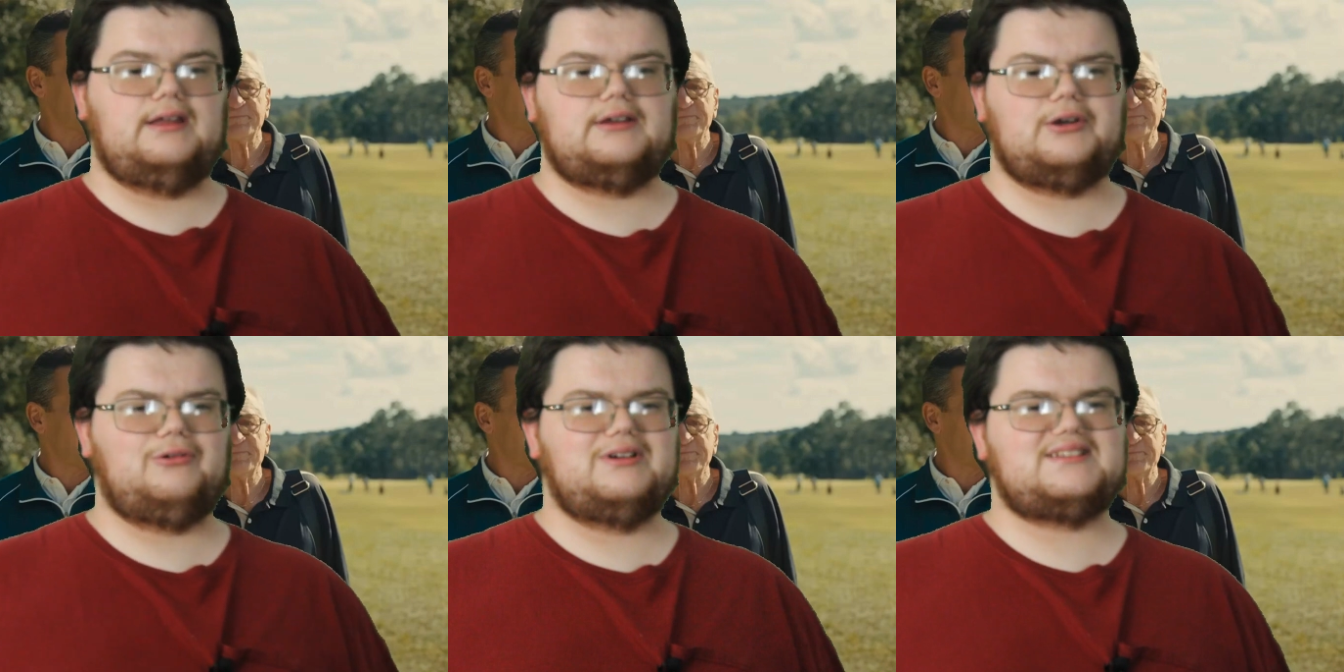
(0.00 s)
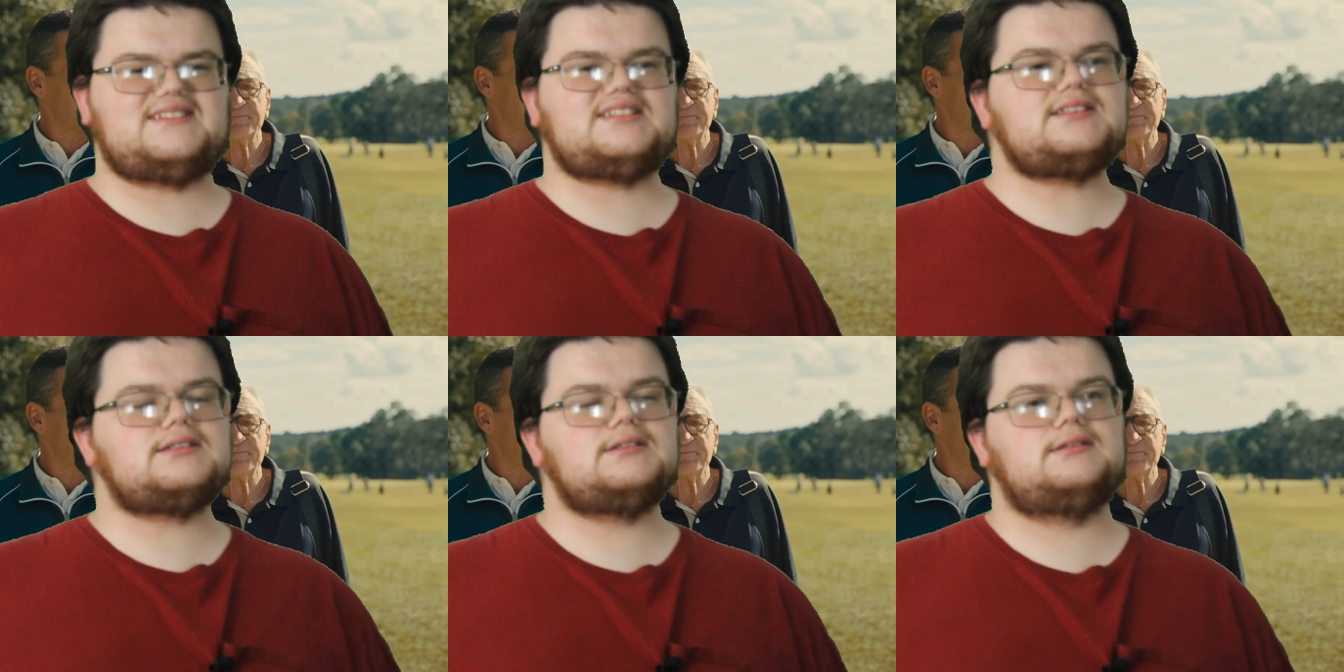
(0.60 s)
you know,
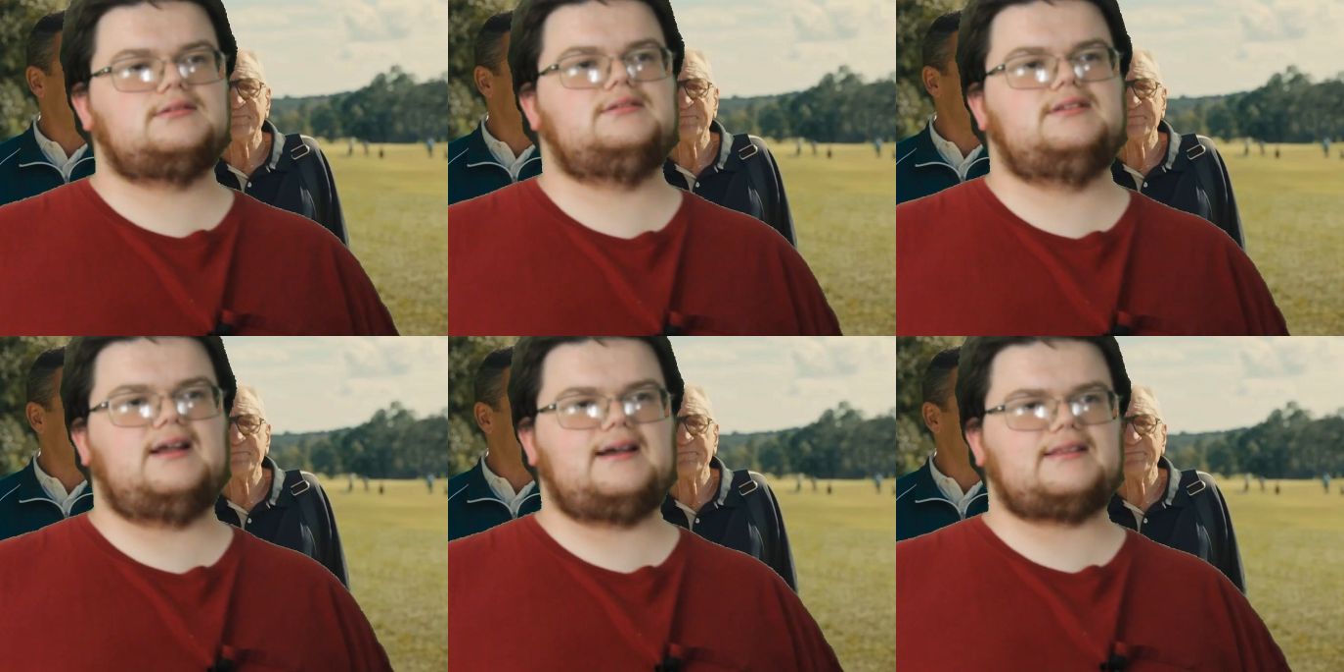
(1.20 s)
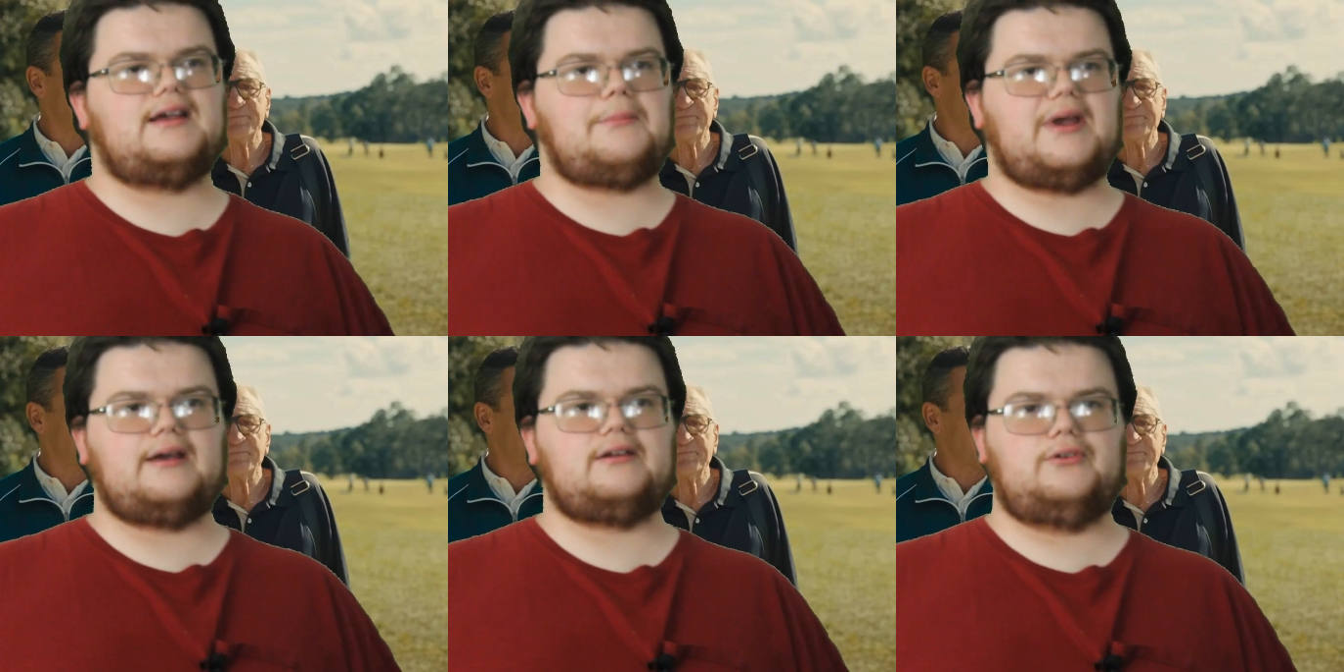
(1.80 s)
it's not that
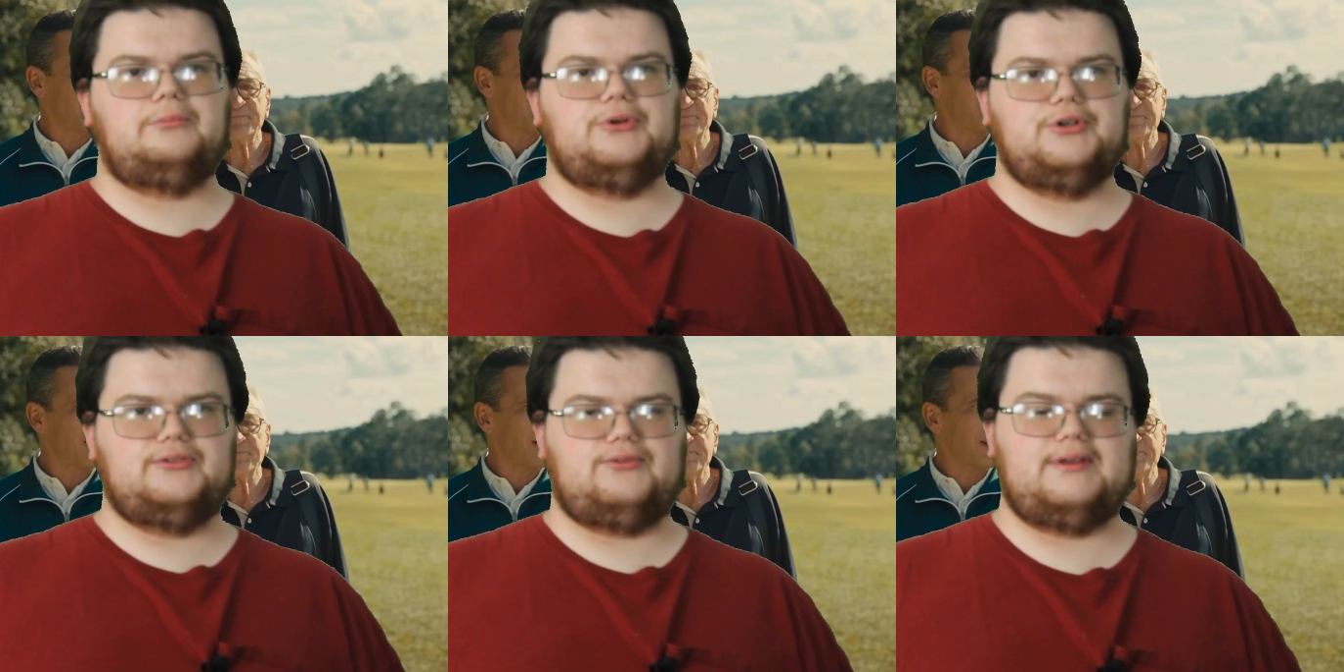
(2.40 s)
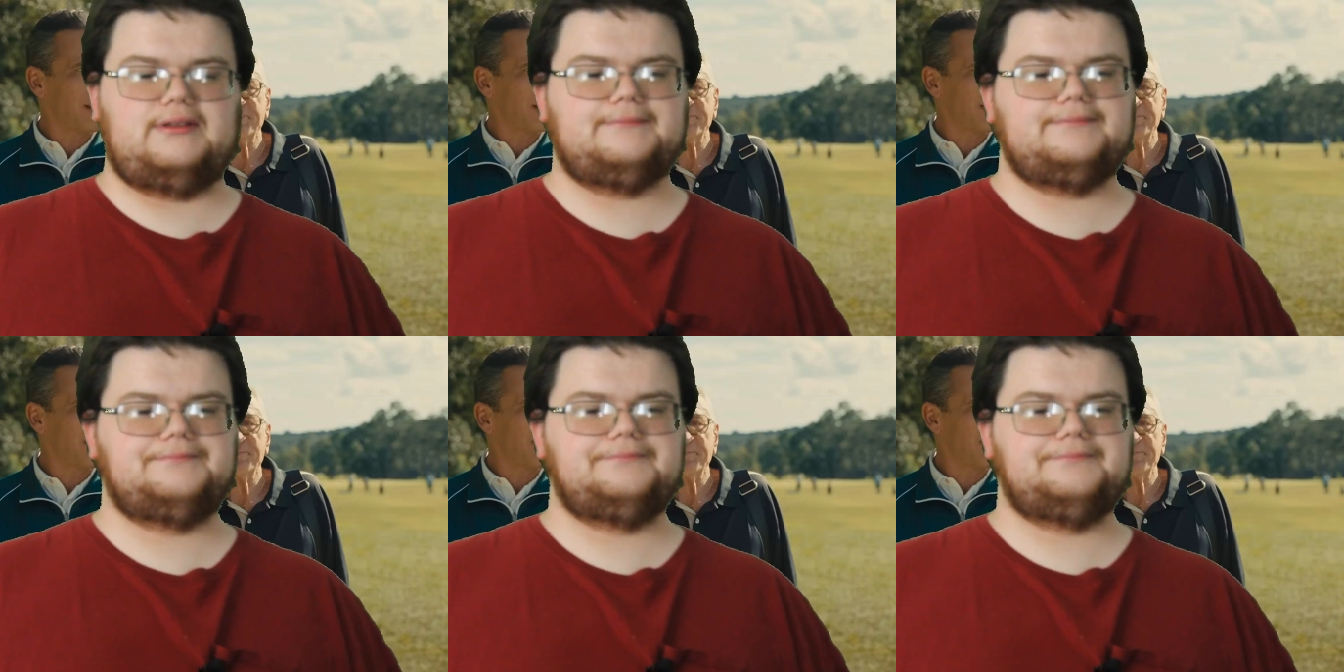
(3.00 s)
bad of a movie.